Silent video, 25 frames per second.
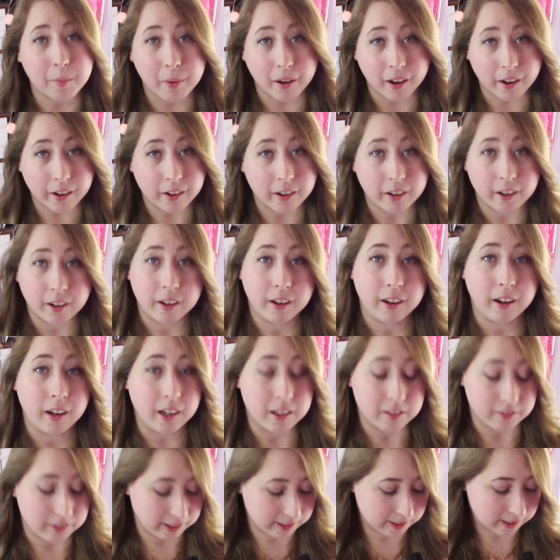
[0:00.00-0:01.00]
Potter,
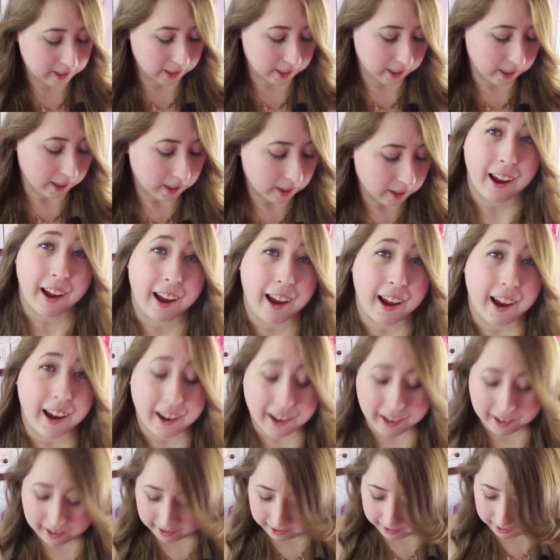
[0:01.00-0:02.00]
obviously.
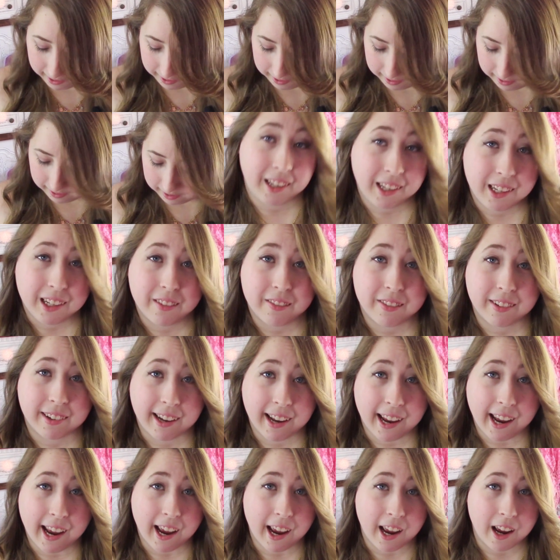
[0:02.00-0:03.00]
I even
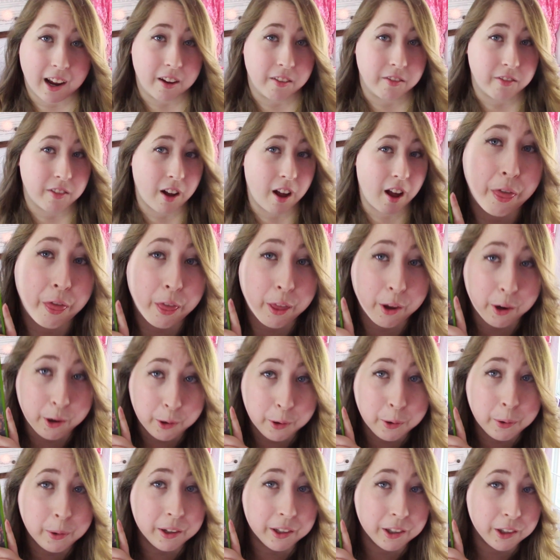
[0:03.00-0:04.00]
have the
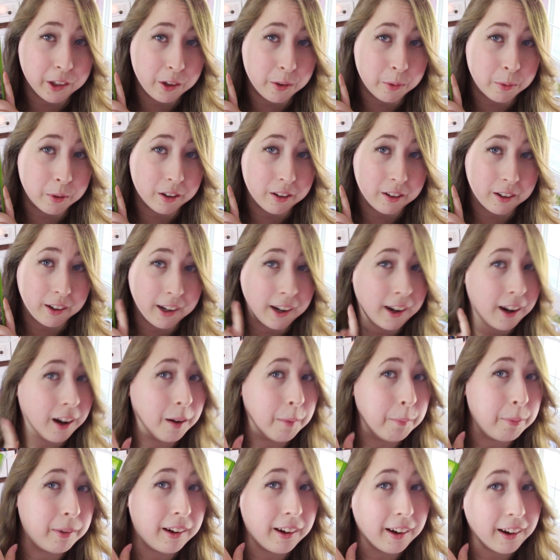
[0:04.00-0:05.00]
Quidditch World
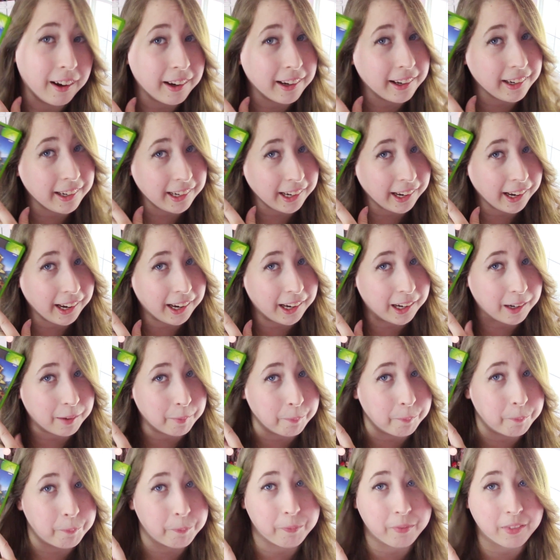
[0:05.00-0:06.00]
Cup
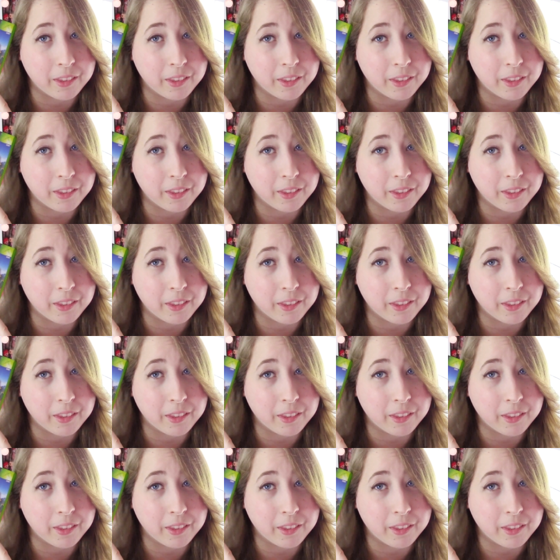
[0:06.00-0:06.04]
game,